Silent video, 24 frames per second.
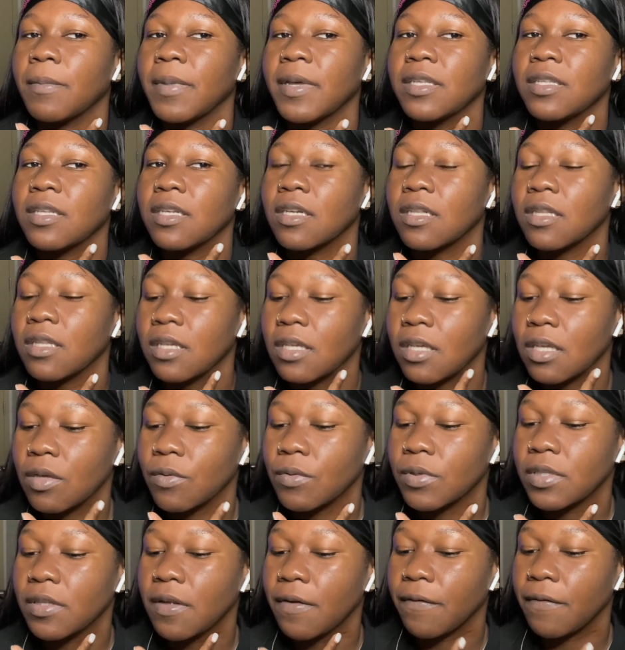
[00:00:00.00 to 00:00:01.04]
basically it
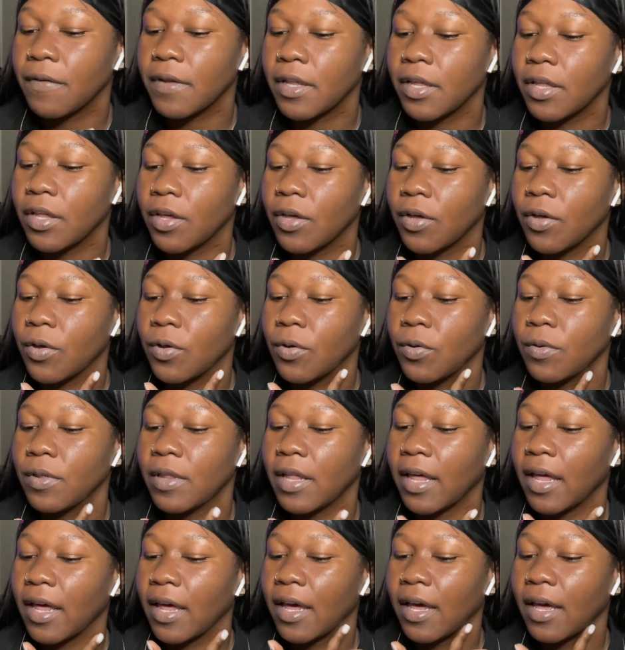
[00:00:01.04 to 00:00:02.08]
was a video
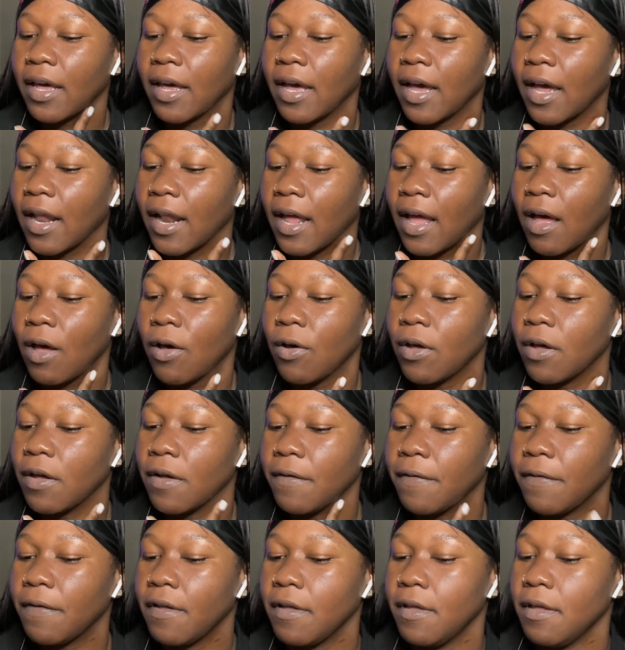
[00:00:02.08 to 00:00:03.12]
that got out
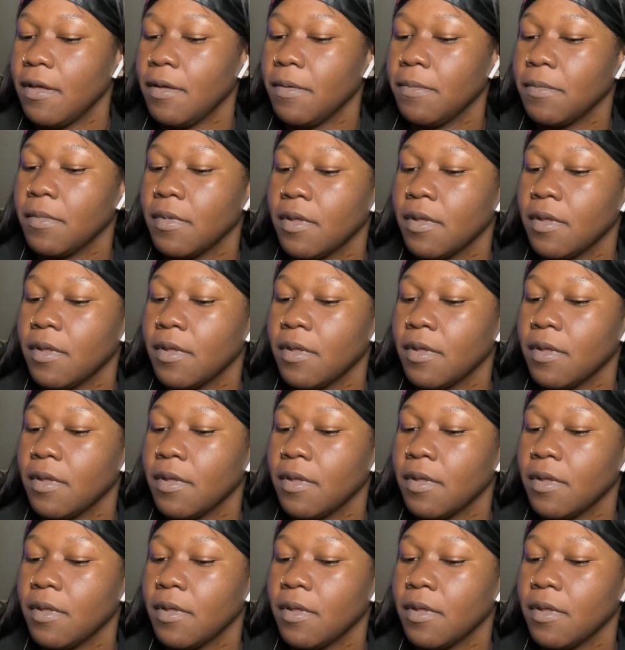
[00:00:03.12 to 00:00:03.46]
of him.